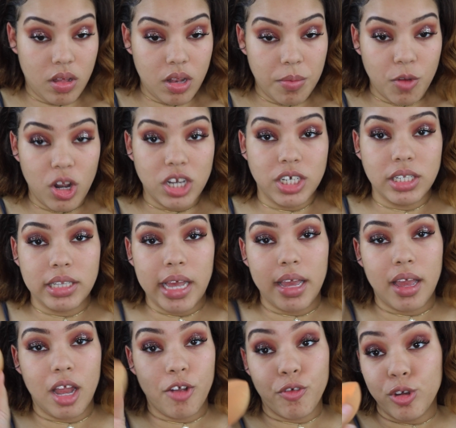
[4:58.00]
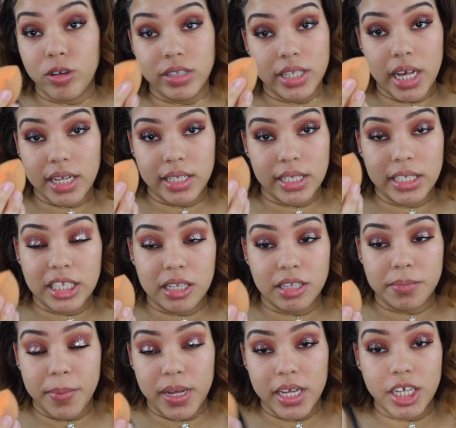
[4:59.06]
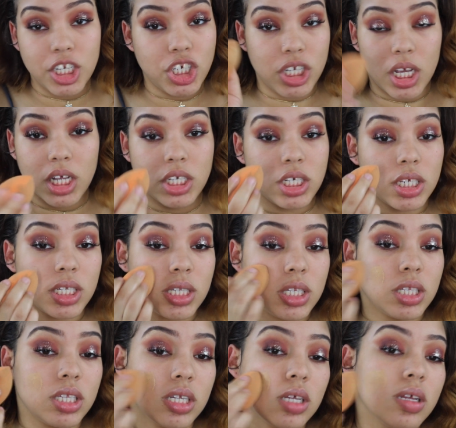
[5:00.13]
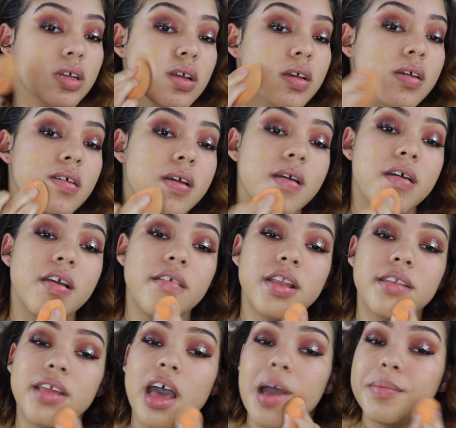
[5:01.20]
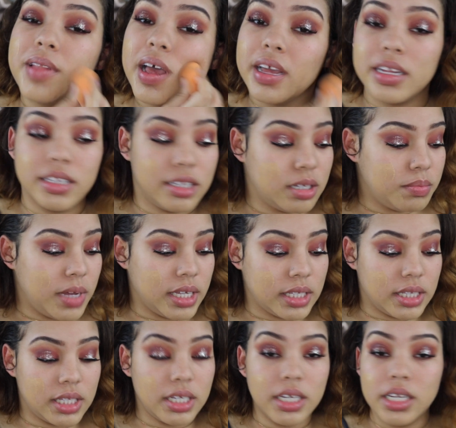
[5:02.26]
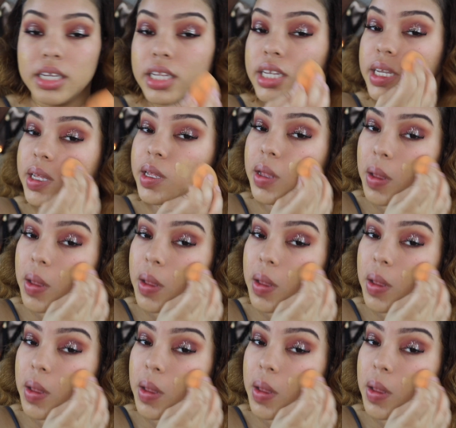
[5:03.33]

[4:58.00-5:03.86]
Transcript: I'm gonna just take a Real Techniques sponge and just dab that into my skin.